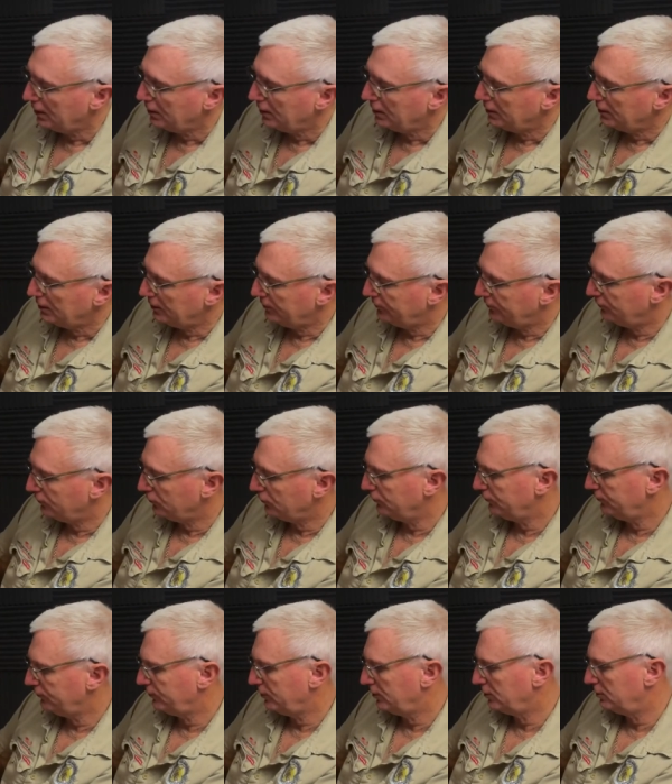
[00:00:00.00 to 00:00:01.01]
There's
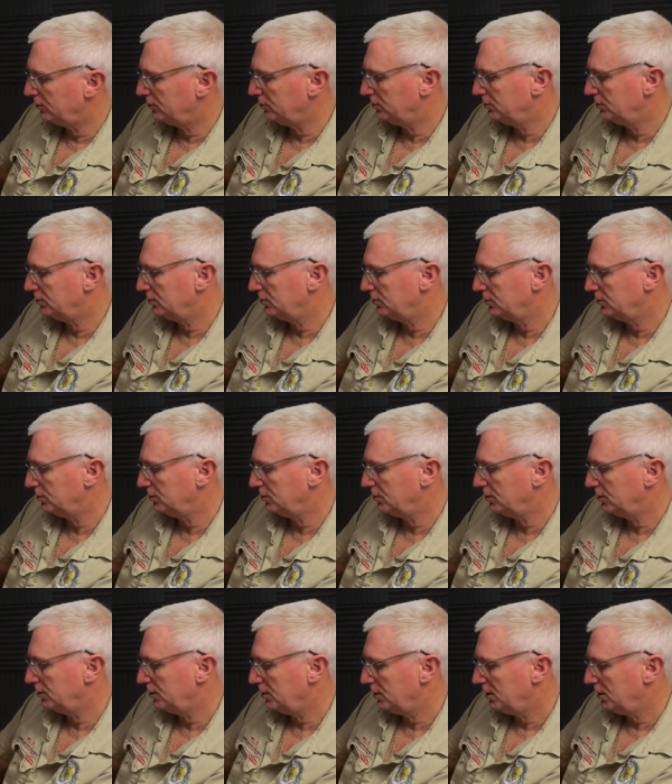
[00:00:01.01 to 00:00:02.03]
also,
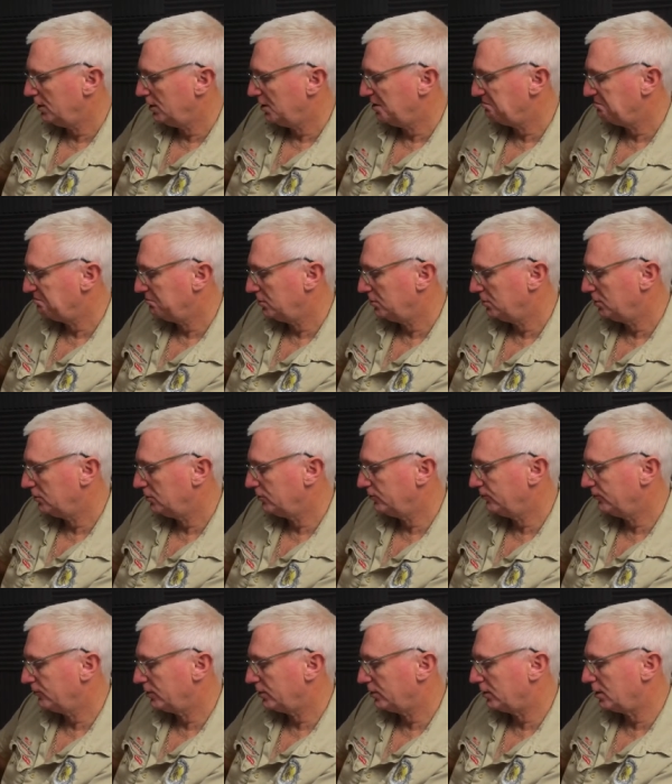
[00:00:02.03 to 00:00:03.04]
looks
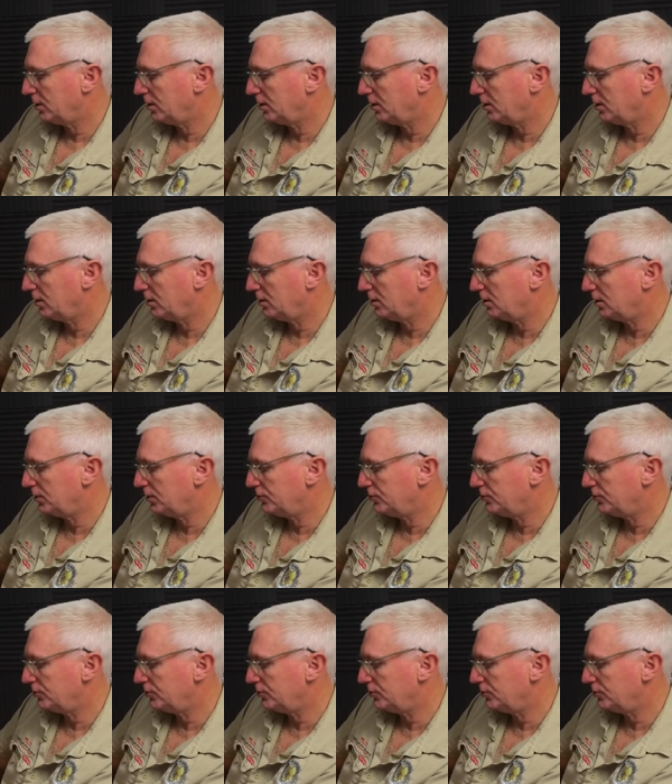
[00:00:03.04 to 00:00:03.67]
like a, a,